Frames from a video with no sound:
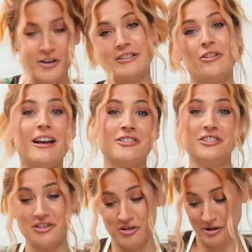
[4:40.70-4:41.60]
Okay, so I actually
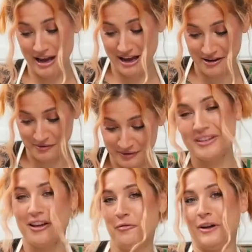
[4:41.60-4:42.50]
do have
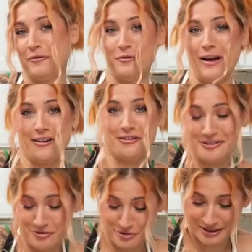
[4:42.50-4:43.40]
a fun fire
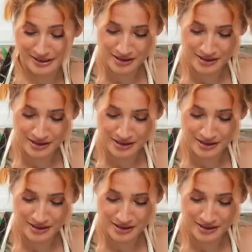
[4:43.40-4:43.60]
story.